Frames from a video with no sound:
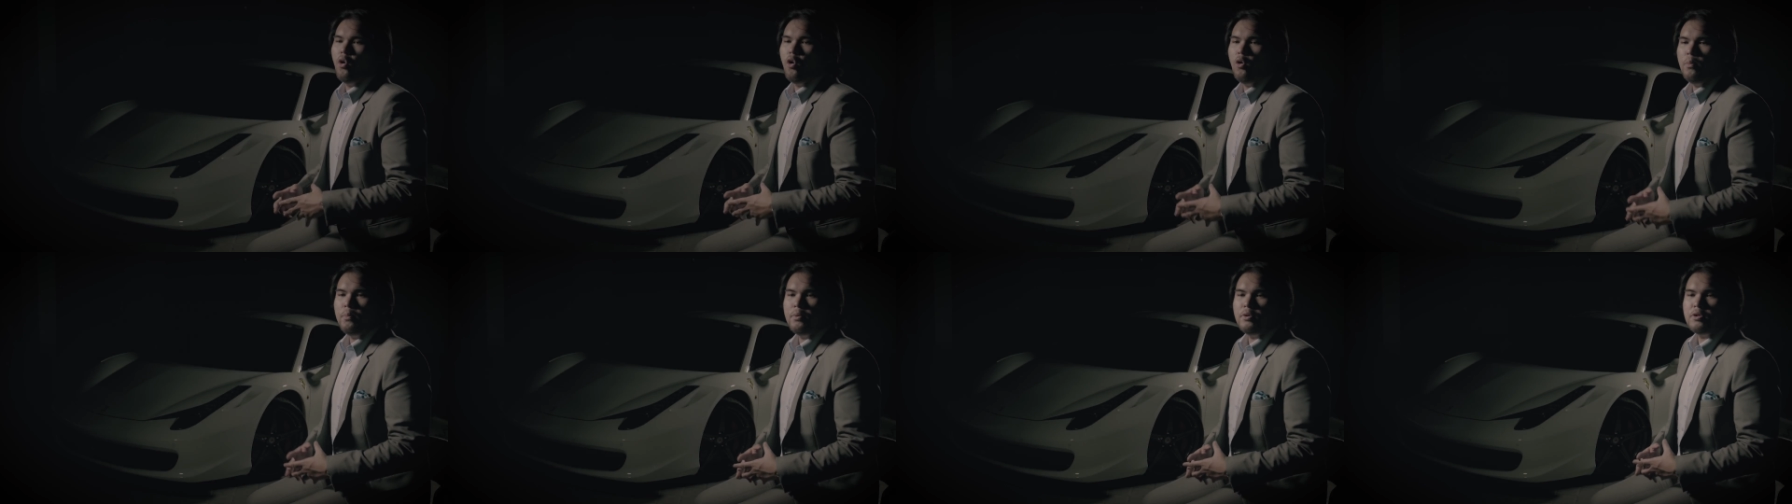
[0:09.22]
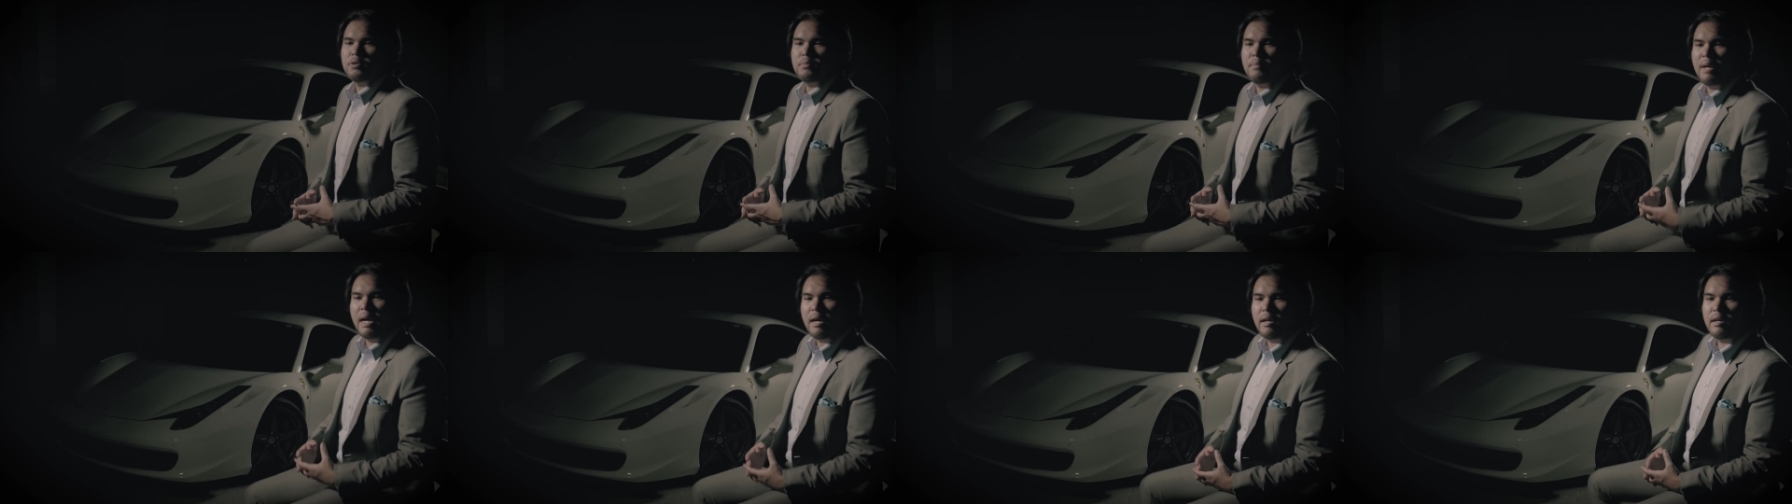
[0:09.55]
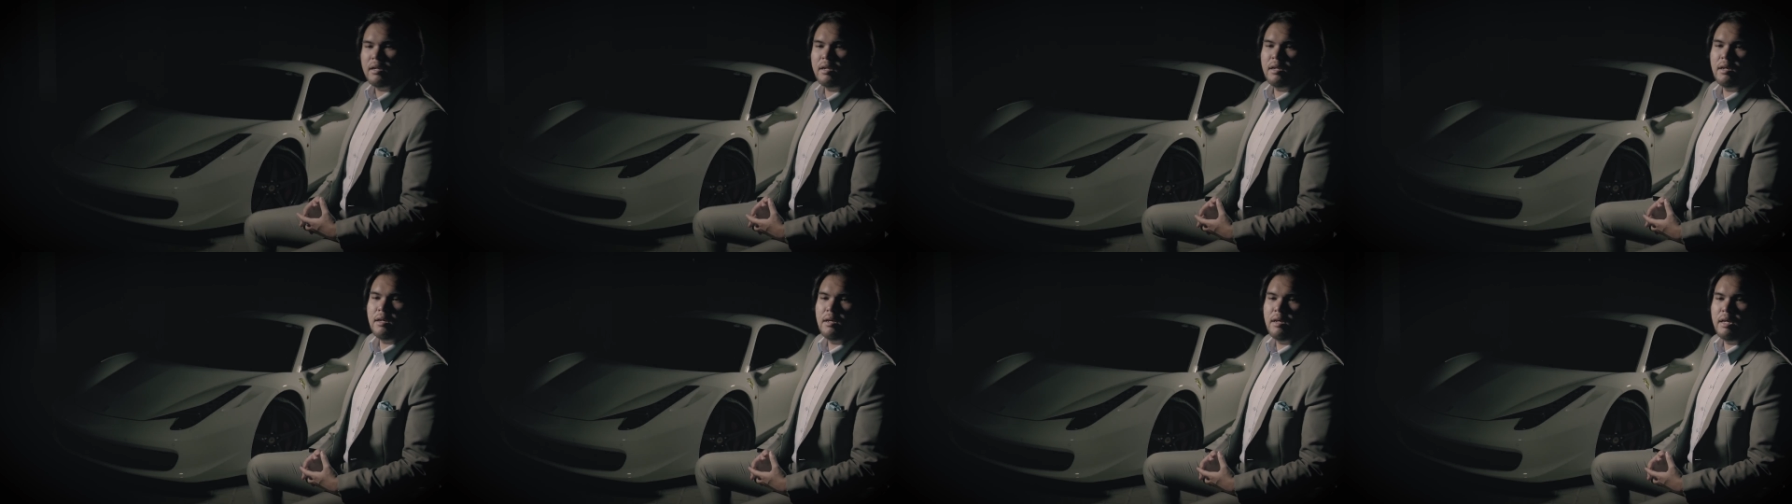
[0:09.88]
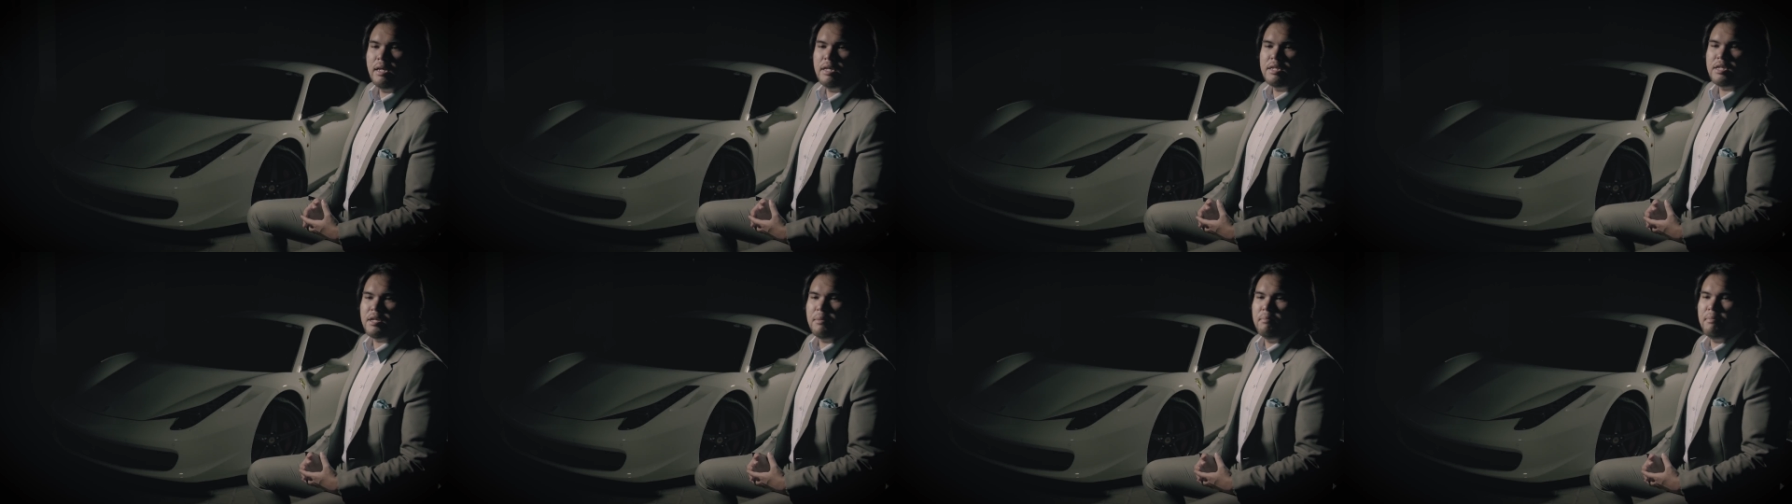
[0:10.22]
Opus
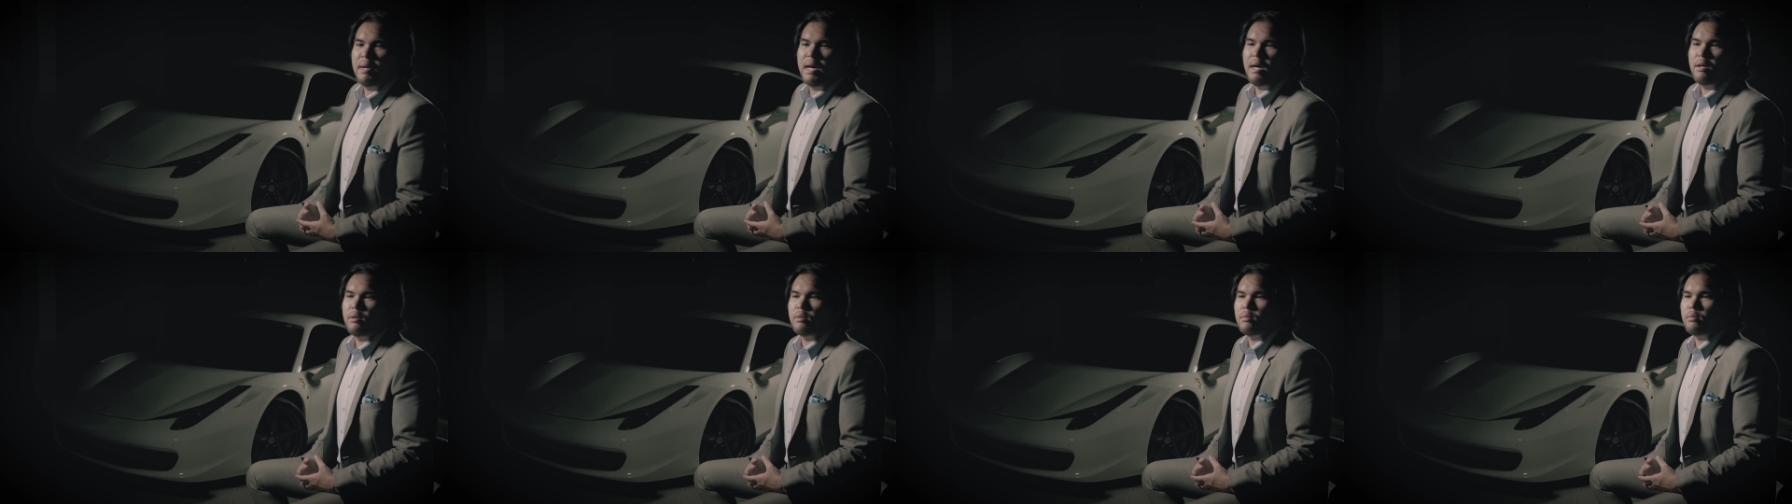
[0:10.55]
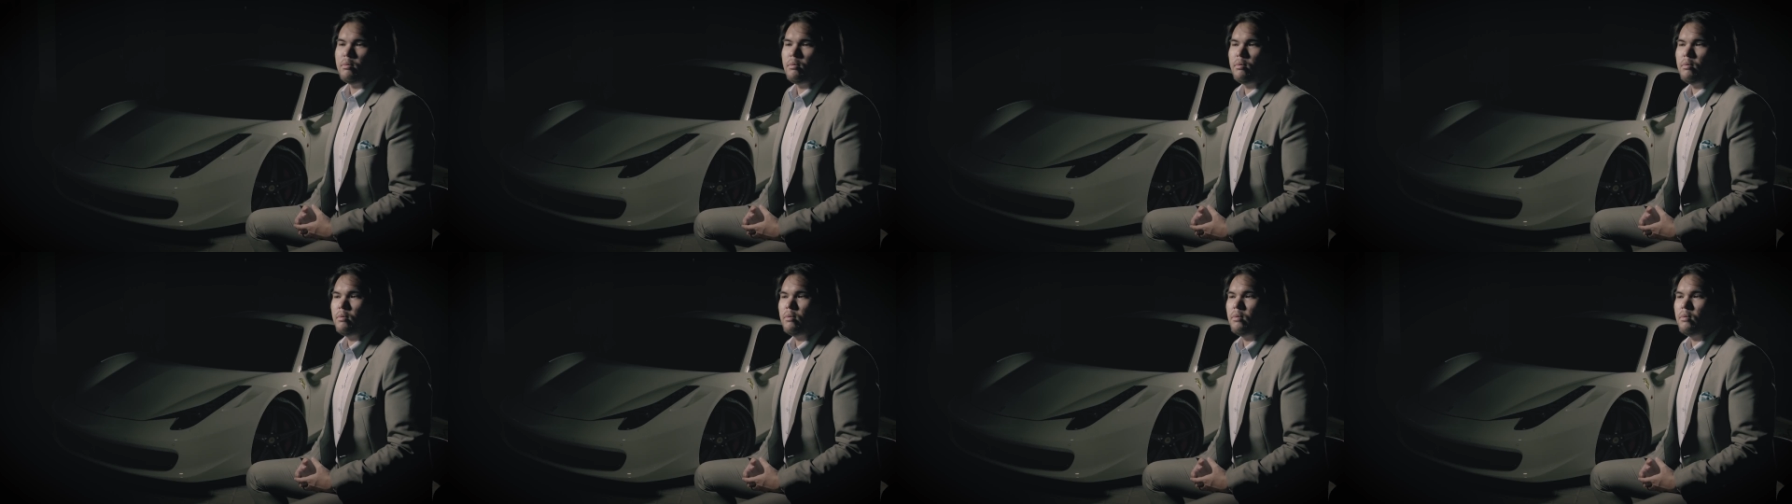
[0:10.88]
Macchina is about